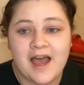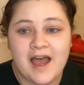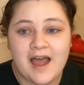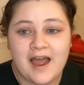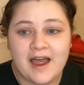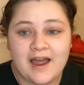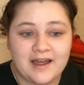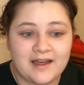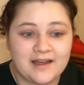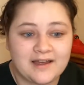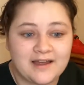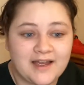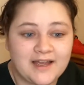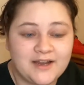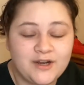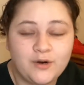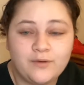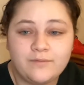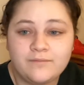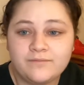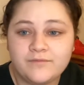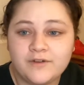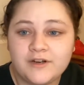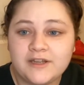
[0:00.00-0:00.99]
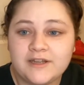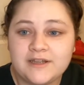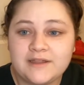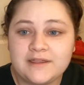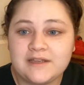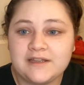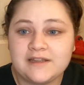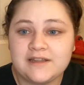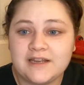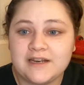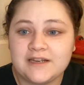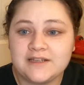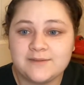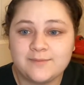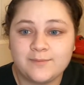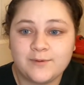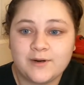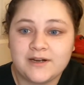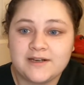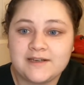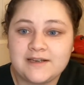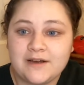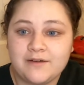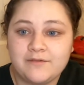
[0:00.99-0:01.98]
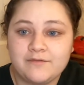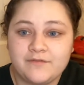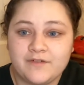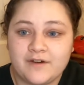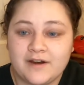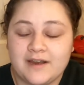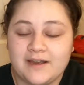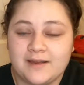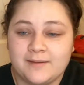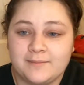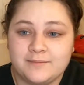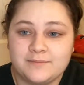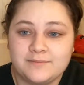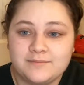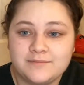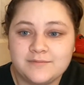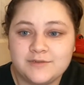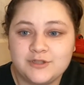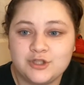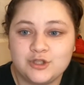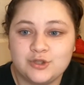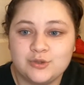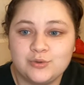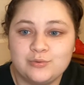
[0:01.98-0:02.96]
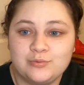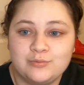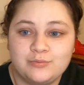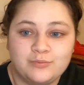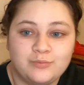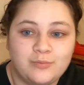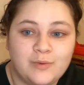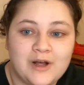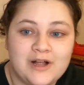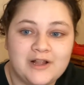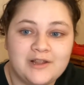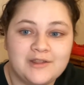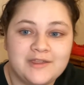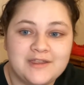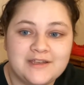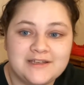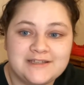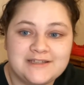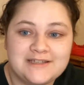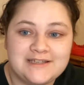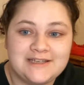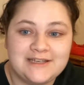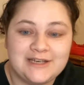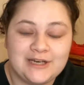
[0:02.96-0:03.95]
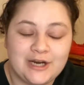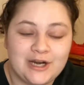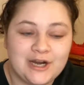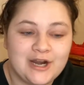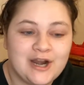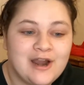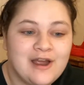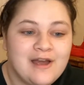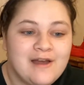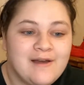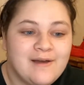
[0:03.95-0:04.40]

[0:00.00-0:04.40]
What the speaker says: I don't really think that it's worked out for him too well this year.